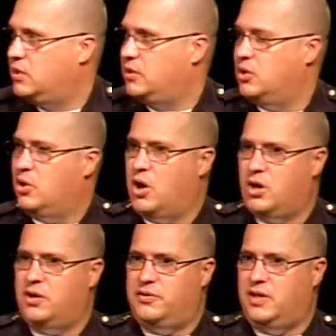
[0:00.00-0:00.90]
You know,
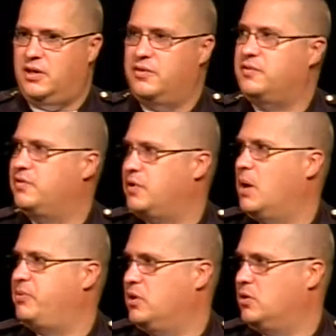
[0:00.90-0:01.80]
our intent is to
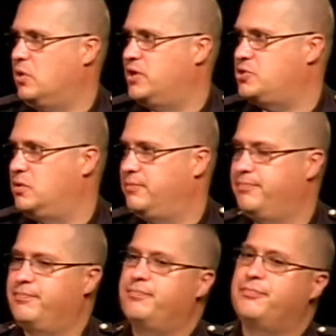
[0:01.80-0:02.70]
stop their aggression. To
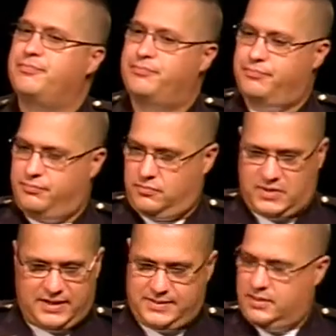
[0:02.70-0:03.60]
immobilize them.
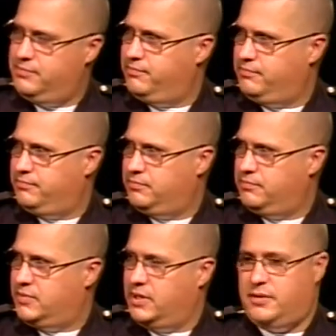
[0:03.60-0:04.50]
That's it.
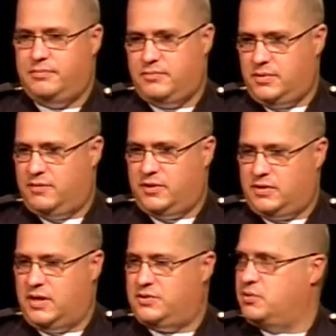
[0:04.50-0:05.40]
And if it
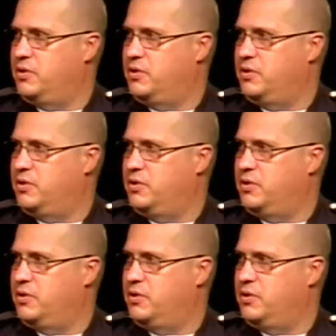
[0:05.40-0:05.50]
takes three